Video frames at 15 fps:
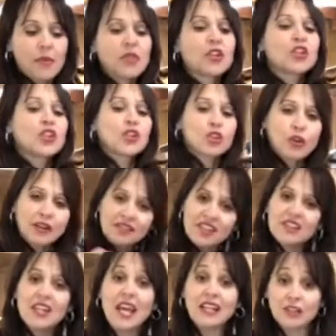The
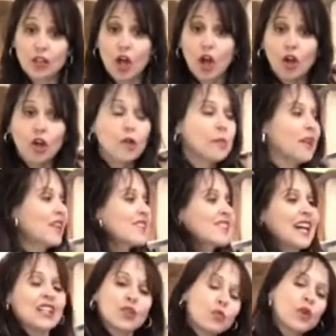distressing takes longer because
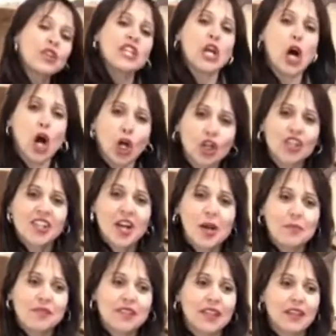that's where the art
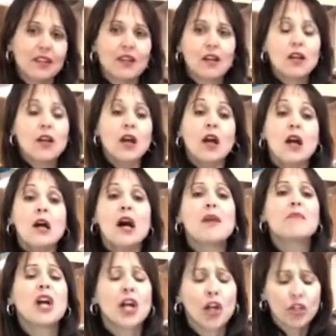comes in.
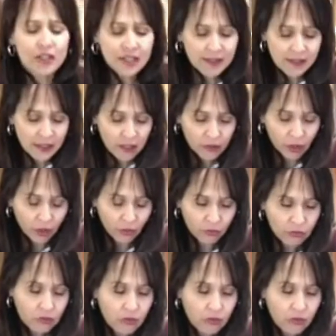I'm not artistic though.